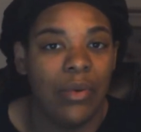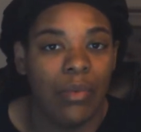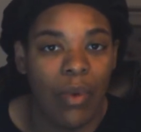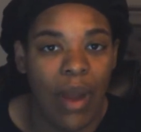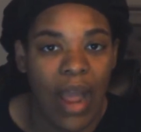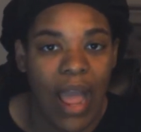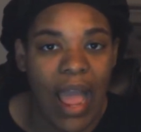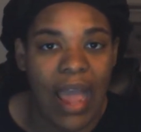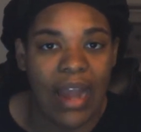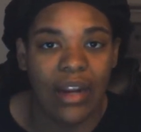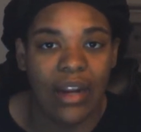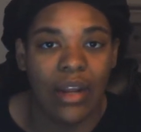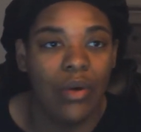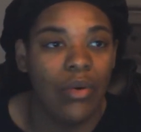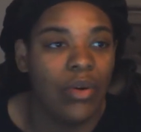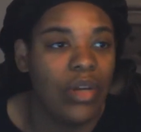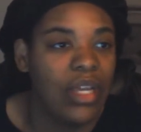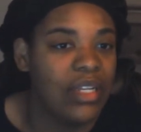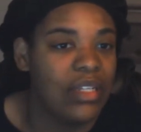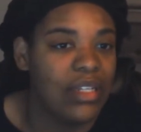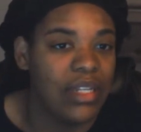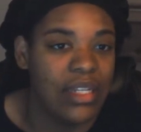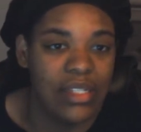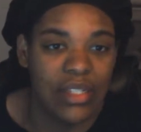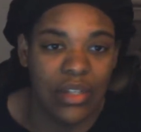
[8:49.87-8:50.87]
ride to go
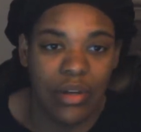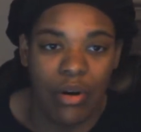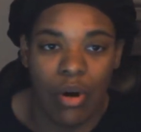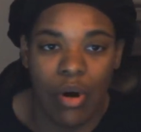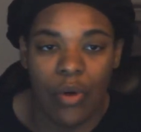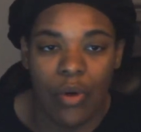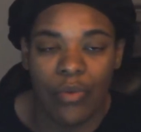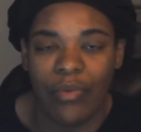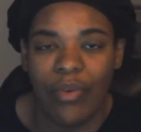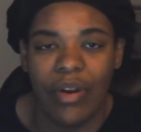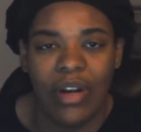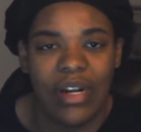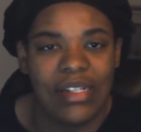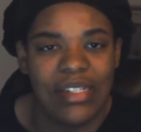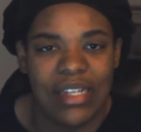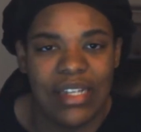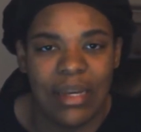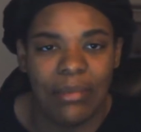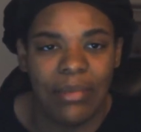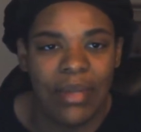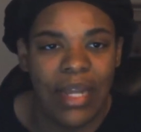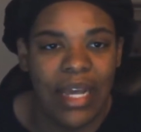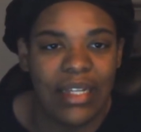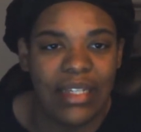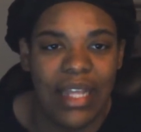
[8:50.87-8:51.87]
get to his girlfriend or
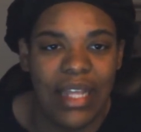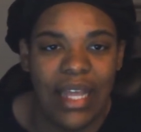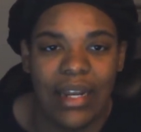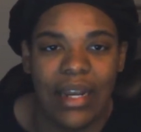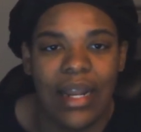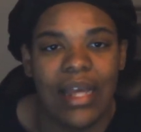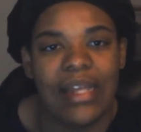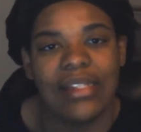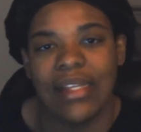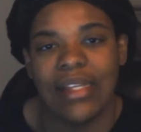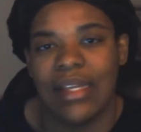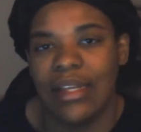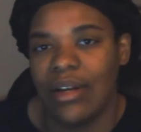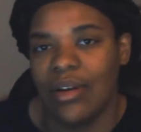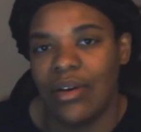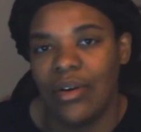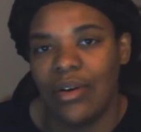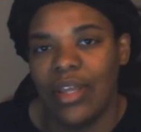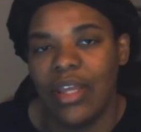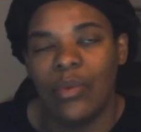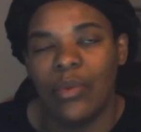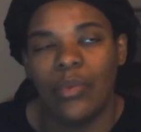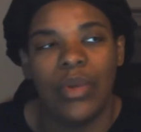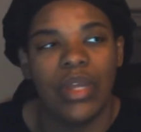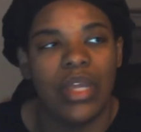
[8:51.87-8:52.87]
something like that. And I said, oh,
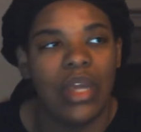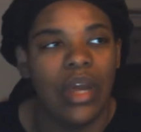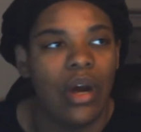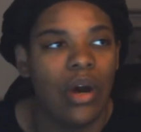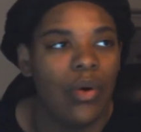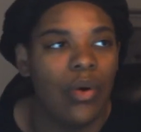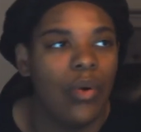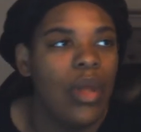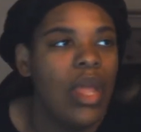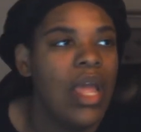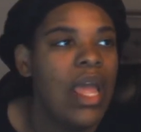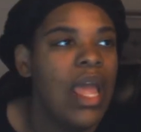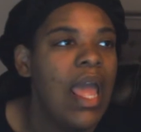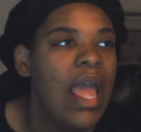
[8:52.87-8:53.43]
here we go.